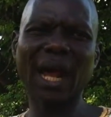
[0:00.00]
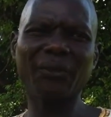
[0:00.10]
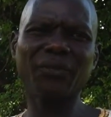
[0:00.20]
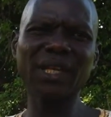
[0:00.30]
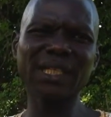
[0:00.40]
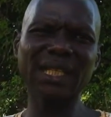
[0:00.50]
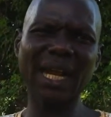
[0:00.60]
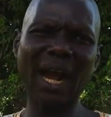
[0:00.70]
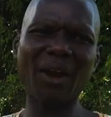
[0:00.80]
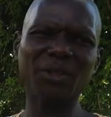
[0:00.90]
are
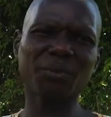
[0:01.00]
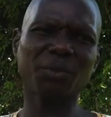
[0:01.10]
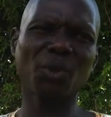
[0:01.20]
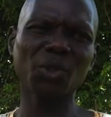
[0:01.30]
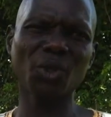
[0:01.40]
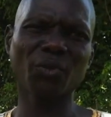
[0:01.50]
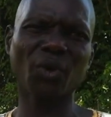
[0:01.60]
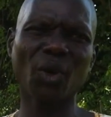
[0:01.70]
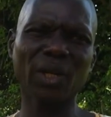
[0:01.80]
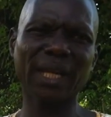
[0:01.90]
phasing out because of
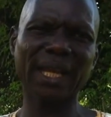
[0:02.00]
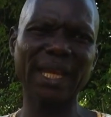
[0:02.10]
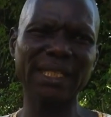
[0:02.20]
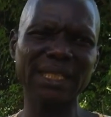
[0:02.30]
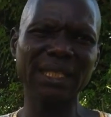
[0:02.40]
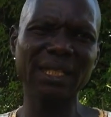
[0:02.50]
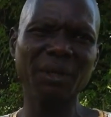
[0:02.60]
old age,